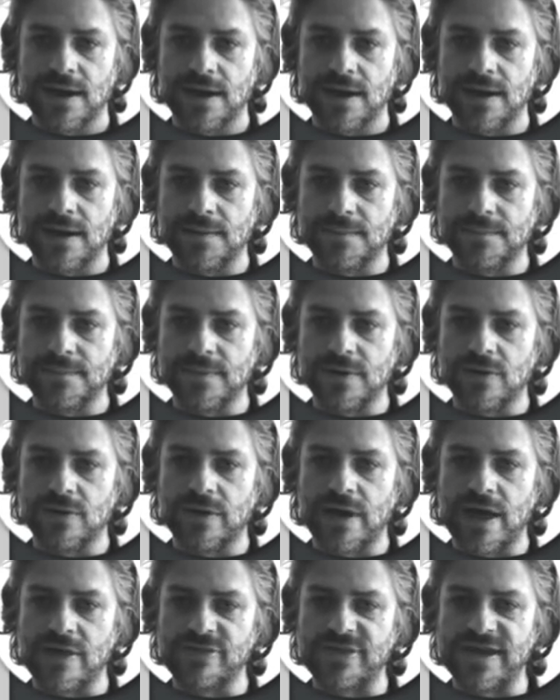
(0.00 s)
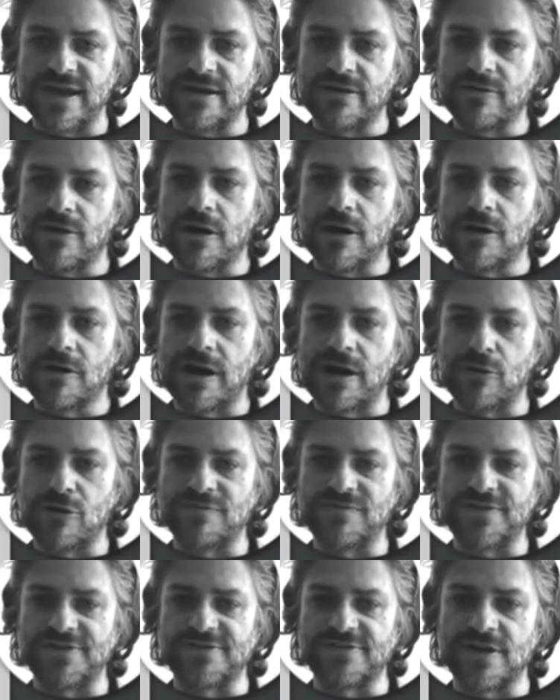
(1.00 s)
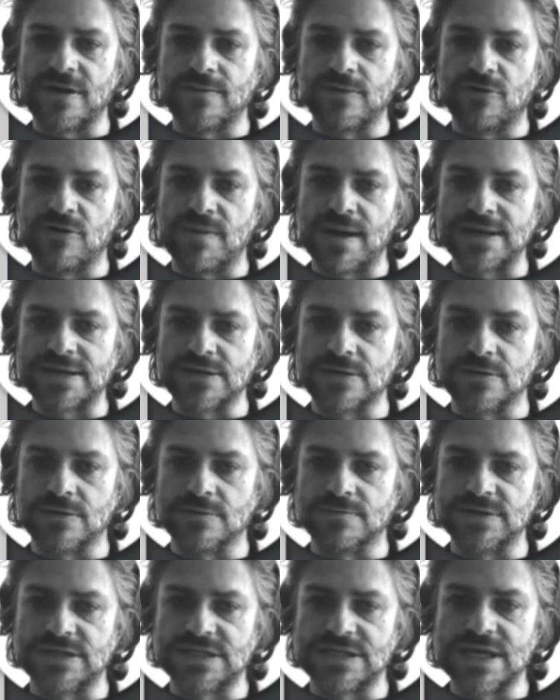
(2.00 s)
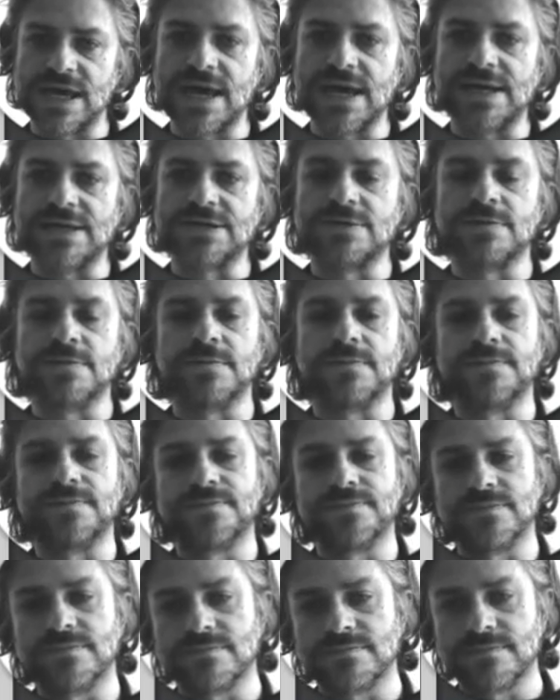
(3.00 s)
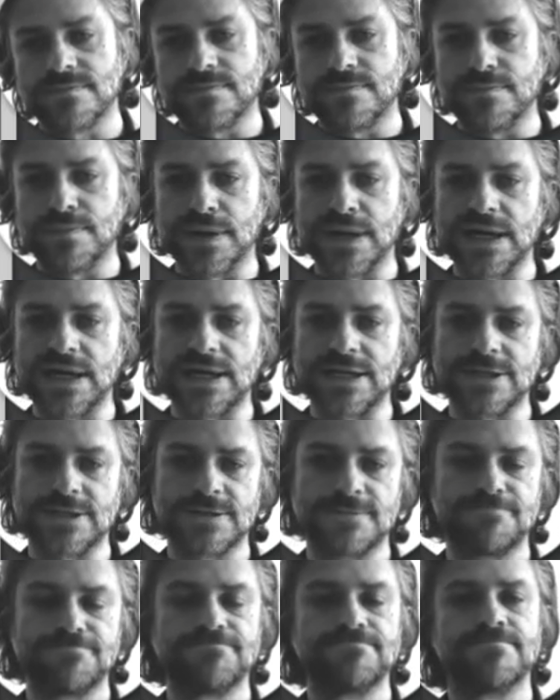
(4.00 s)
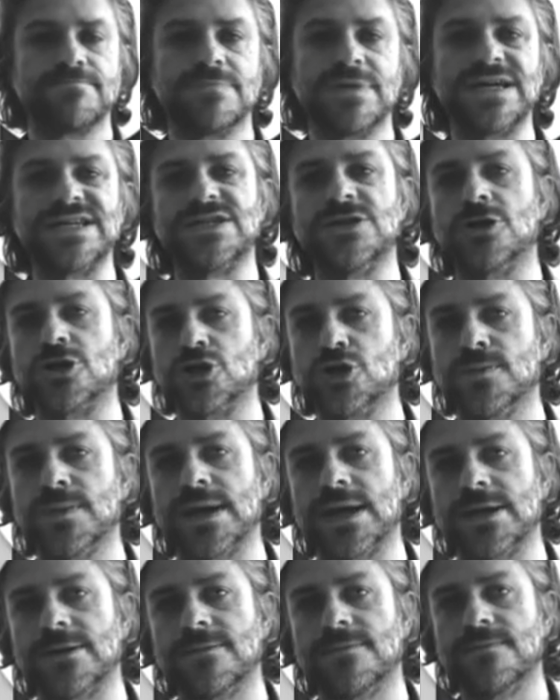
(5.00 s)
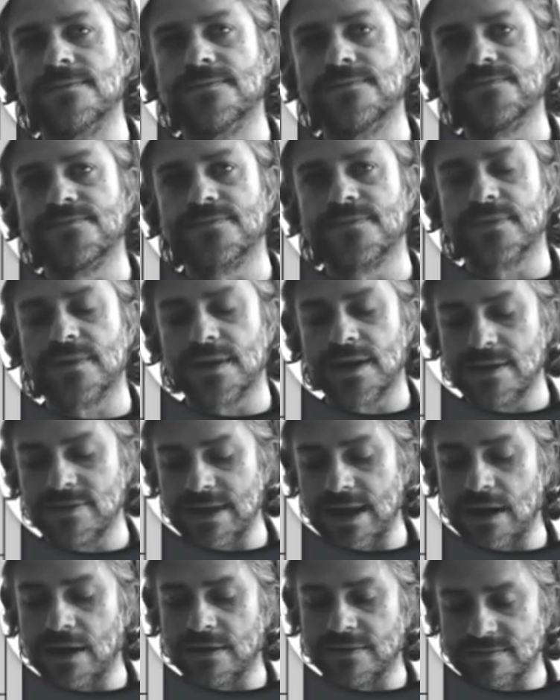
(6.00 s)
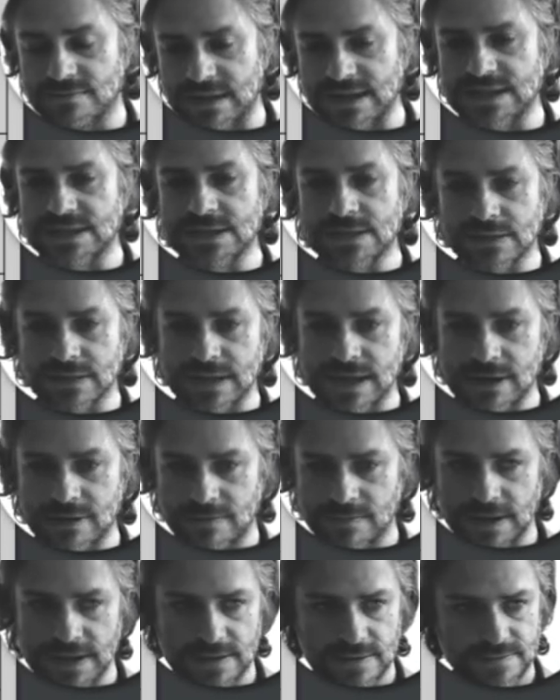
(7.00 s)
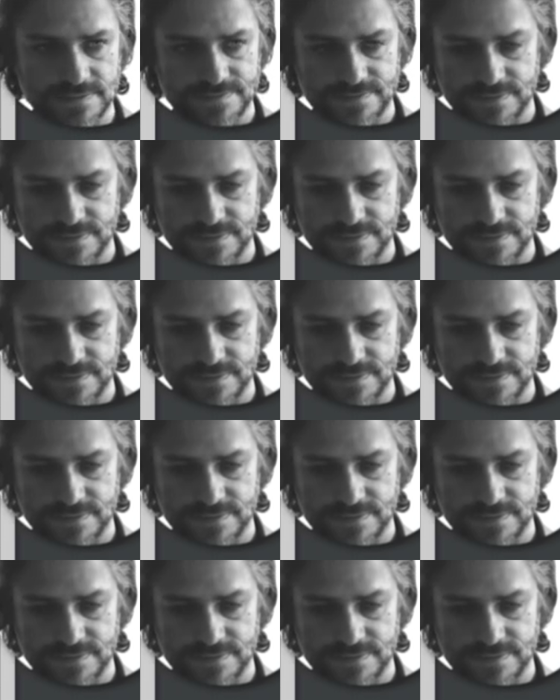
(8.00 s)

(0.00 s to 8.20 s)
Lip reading: And there are, however, some grammatical mistakes, but it's not too bad. Okay, they're still there, but